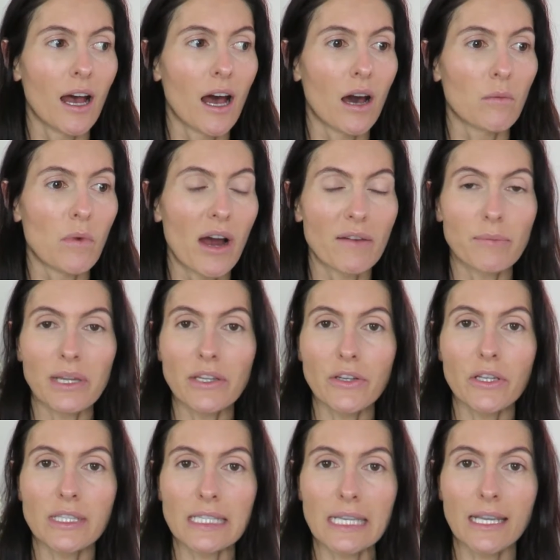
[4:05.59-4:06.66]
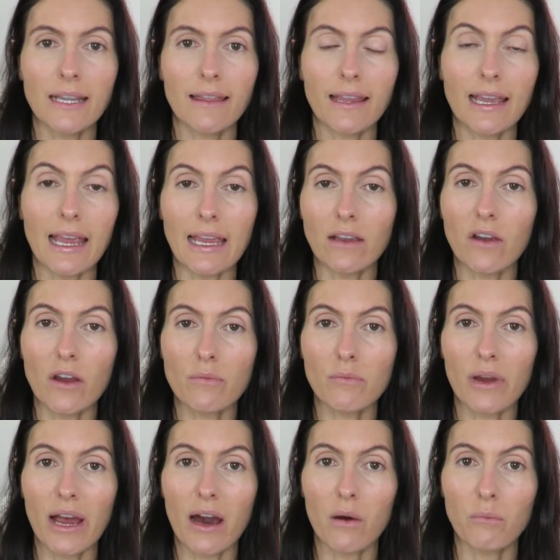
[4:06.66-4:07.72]
I've been using the Eco
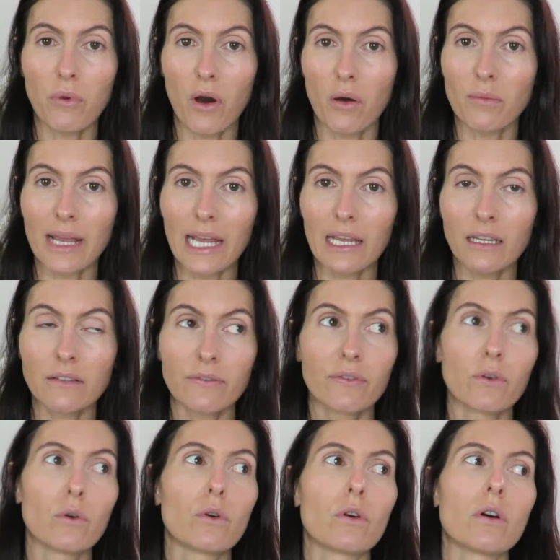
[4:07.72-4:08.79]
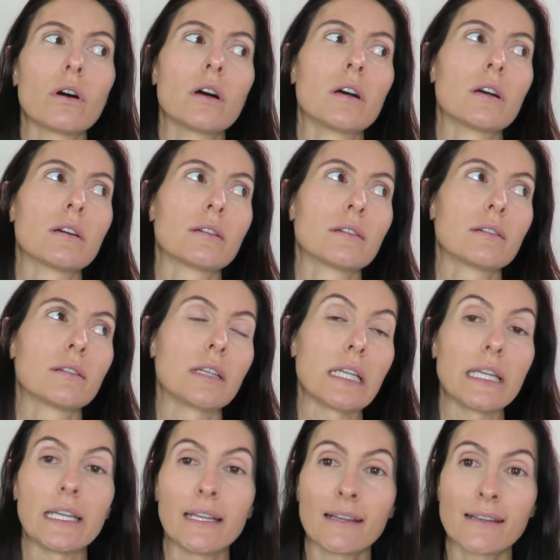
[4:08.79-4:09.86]
Brow Pomade for
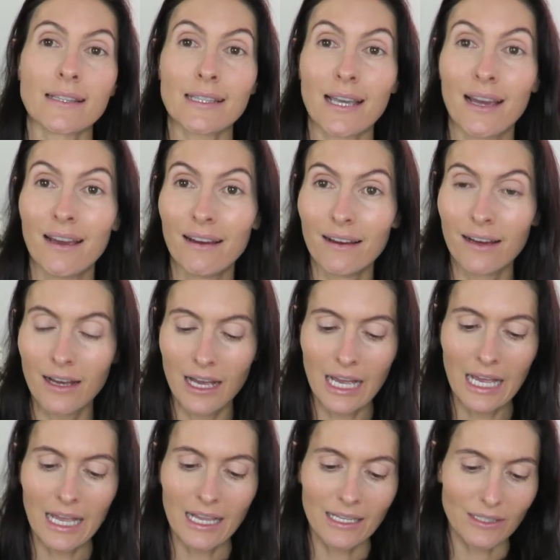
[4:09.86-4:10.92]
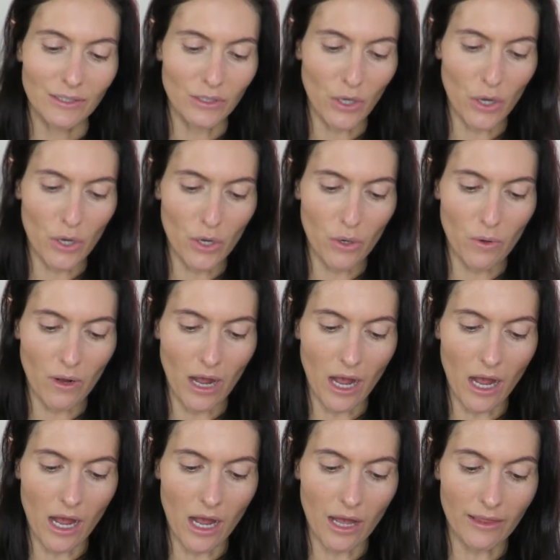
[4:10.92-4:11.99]
years. So
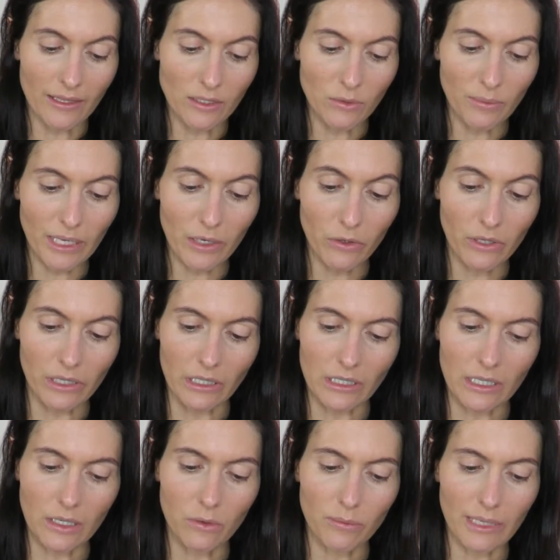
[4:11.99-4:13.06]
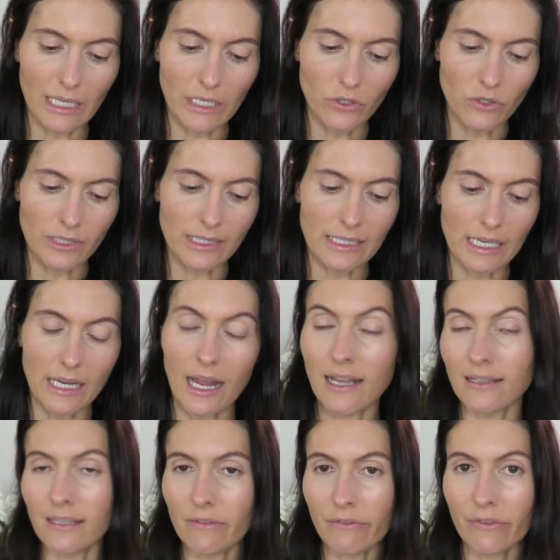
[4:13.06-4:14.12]
this will be good. It'll be interesting
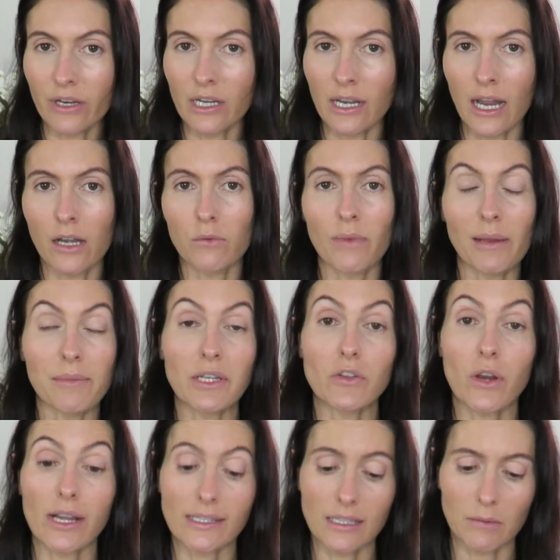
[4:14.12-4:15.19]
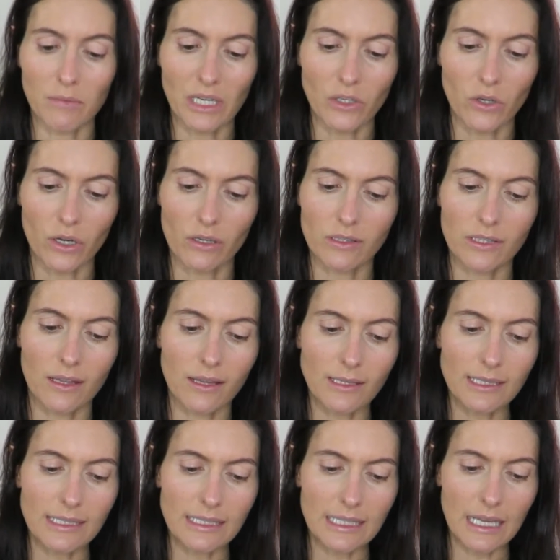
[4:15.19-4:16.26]
and different and it'll make me try something new. So
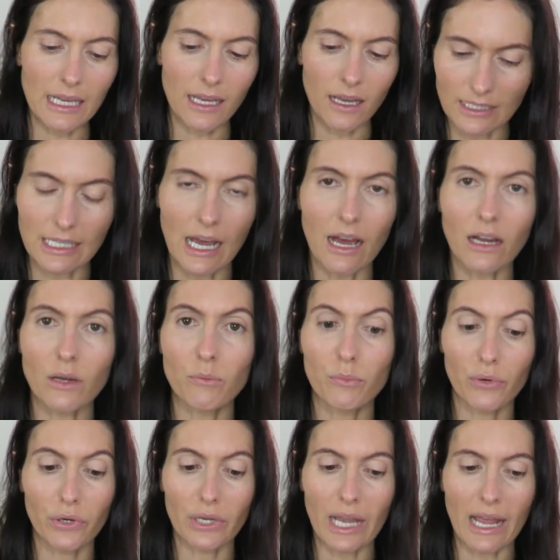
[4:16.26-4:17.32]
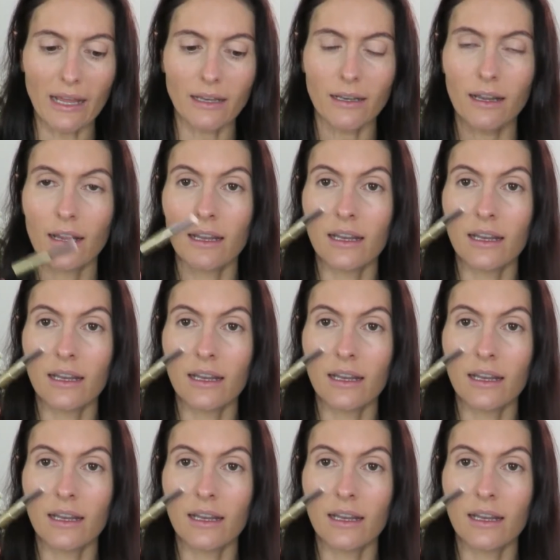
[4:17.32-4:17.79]
this is the Dark Brunette.